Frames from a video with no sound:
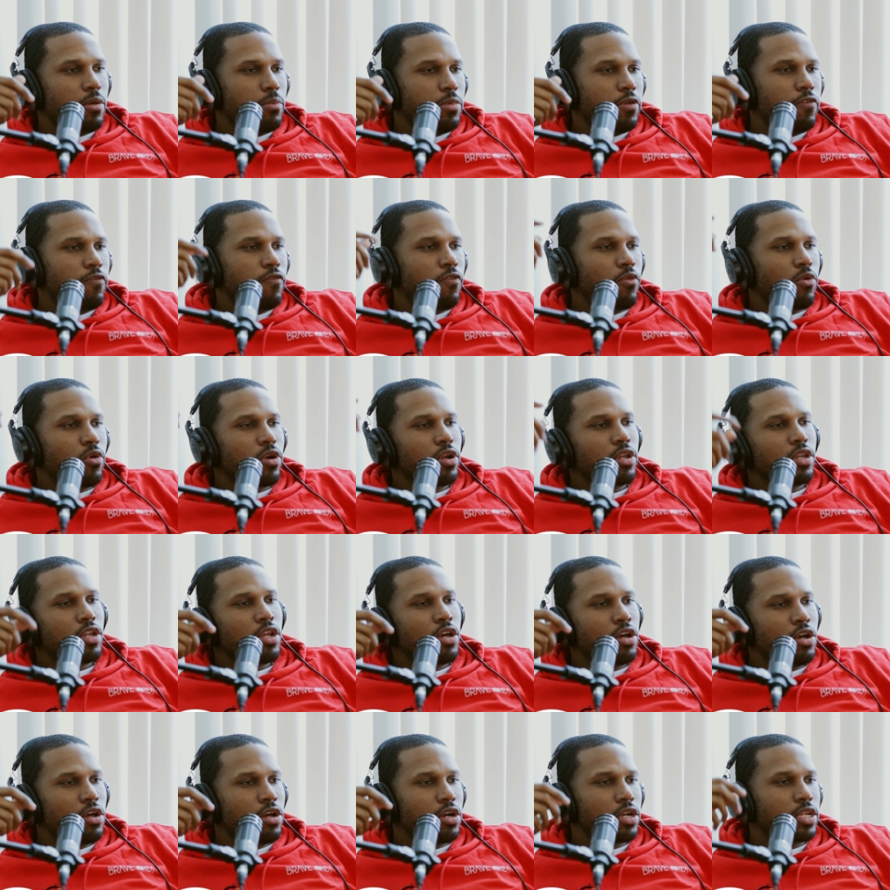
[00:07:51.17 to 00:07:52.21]
Before
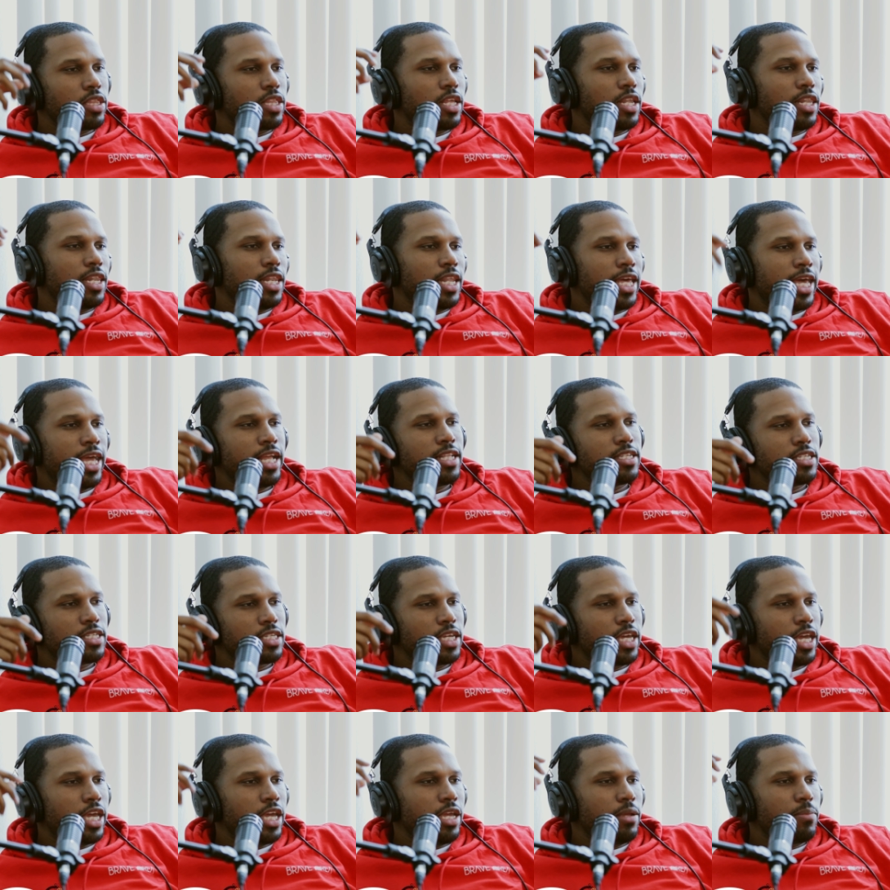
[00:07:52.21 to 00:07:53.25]
long, the
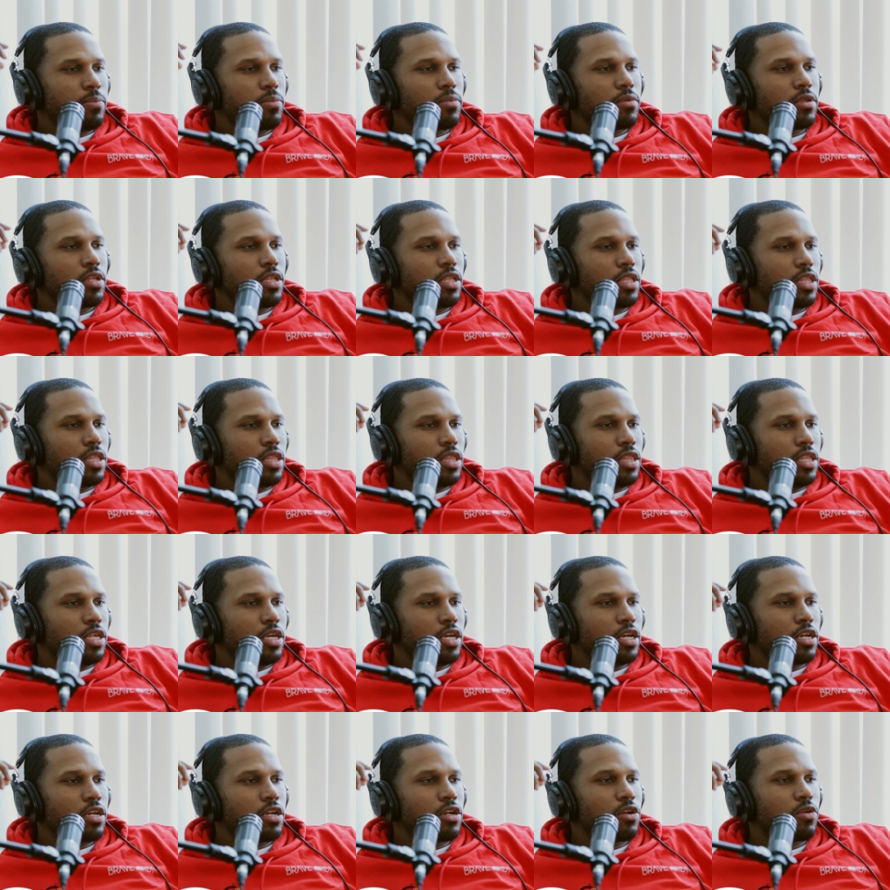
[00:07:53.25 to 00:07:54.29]
landscape,
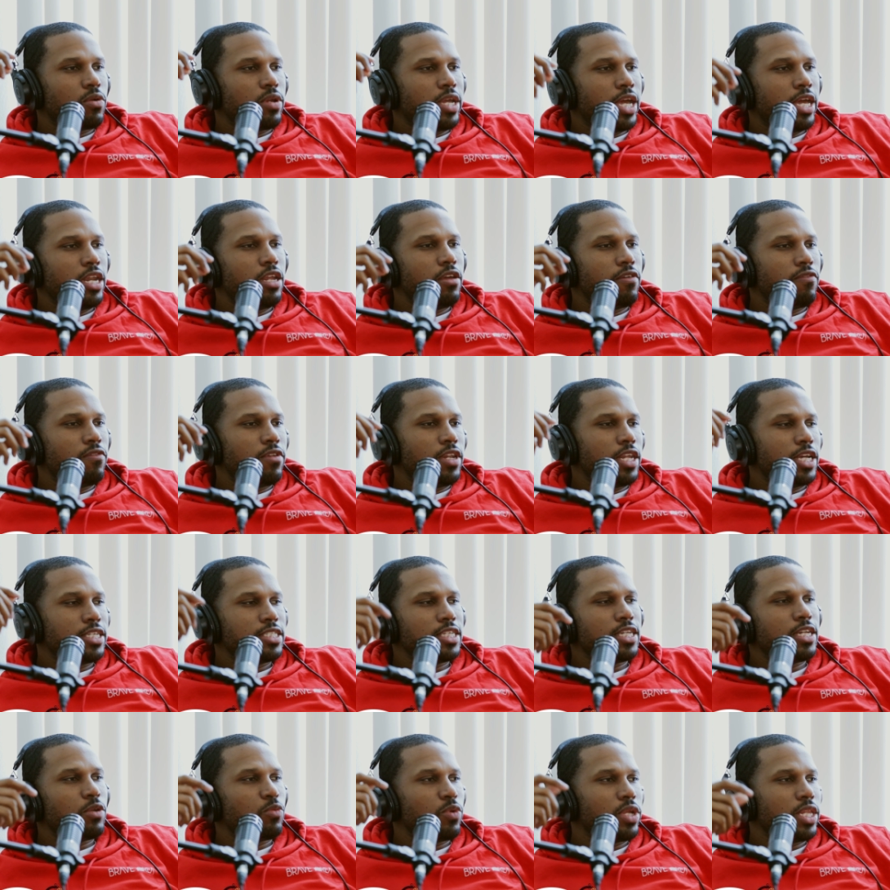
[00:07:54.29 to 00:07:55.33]
the creative
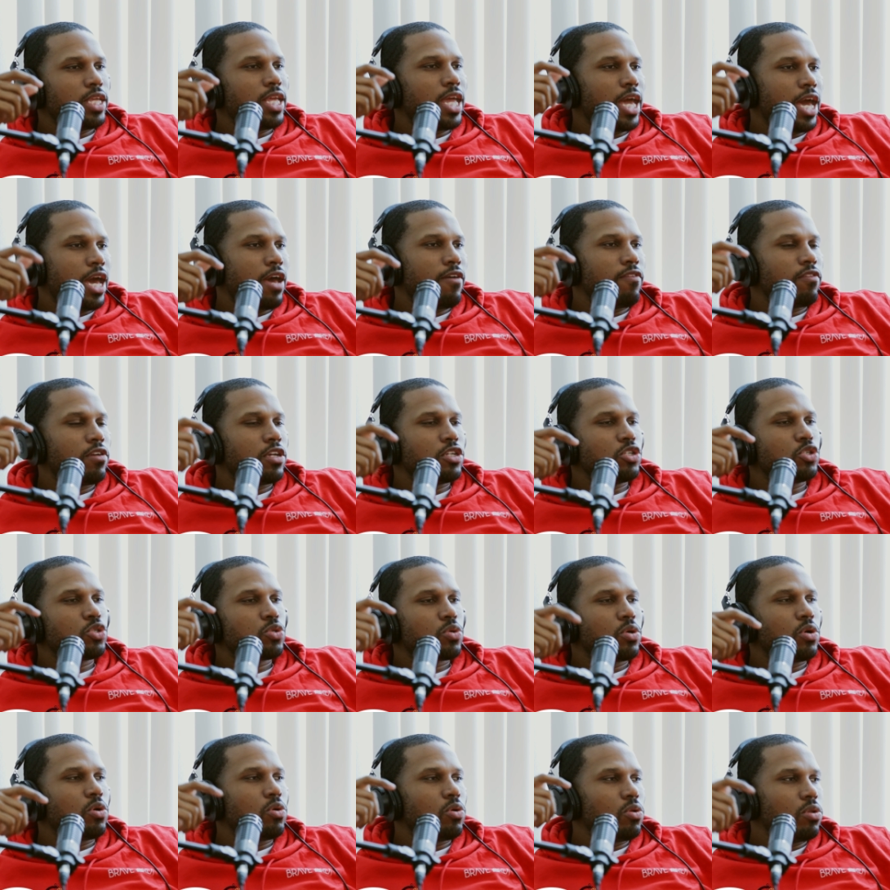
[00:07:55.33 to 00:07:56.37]
doesn't really have
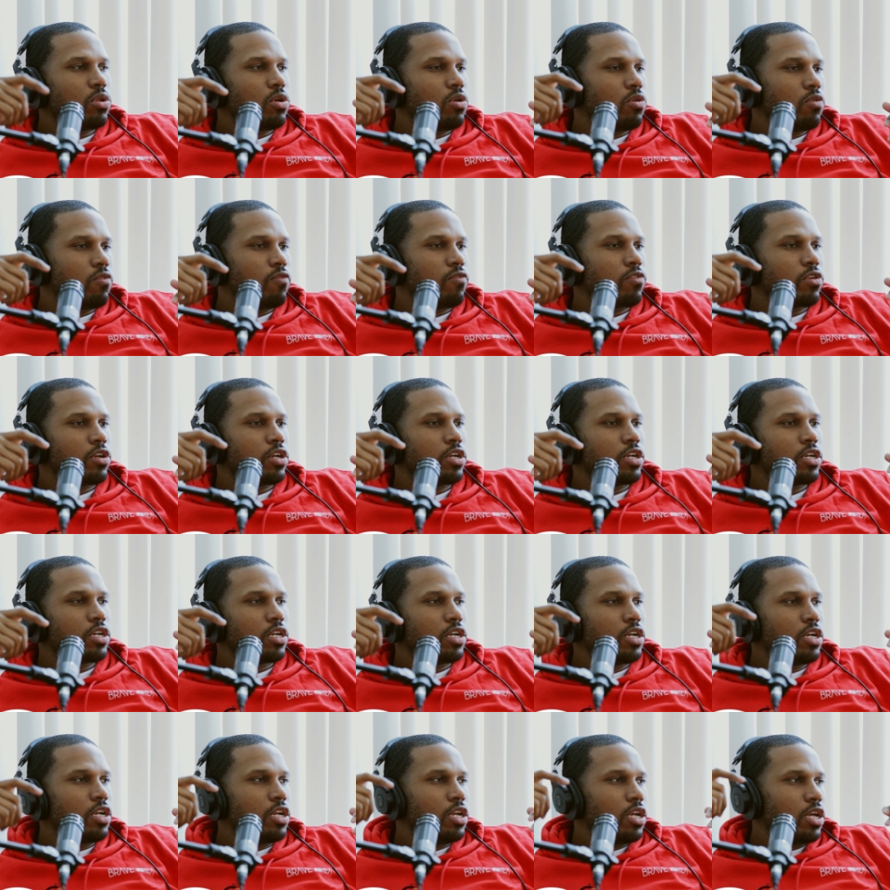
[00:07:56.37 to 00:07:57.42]
control over
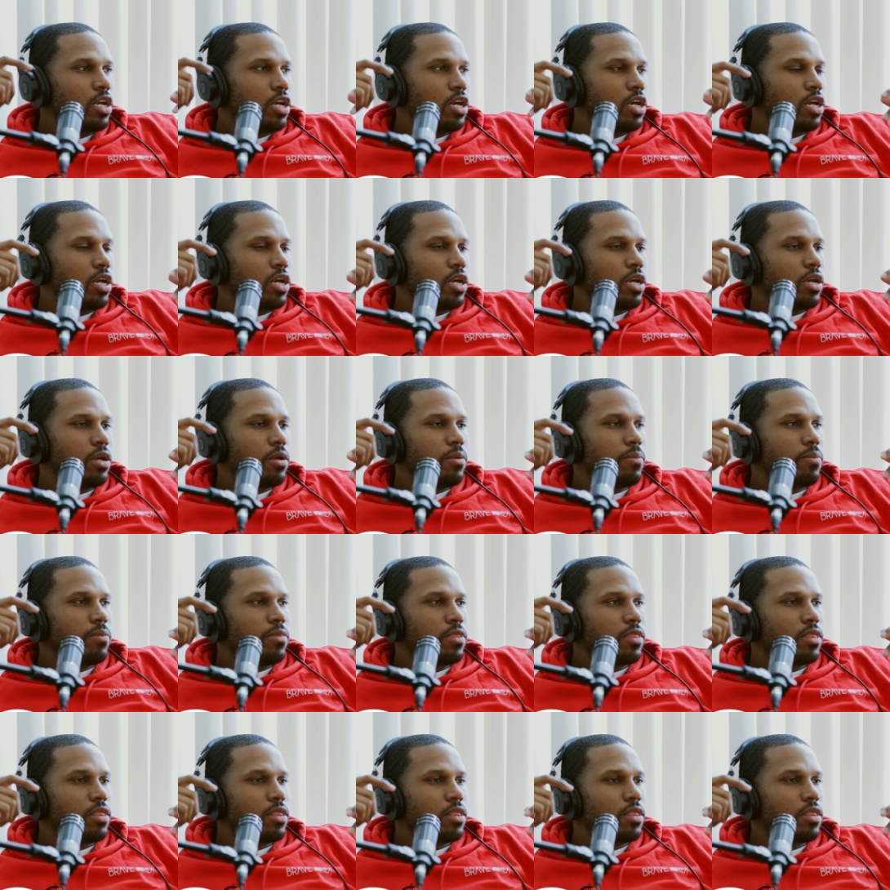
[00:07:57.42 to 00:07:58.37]
how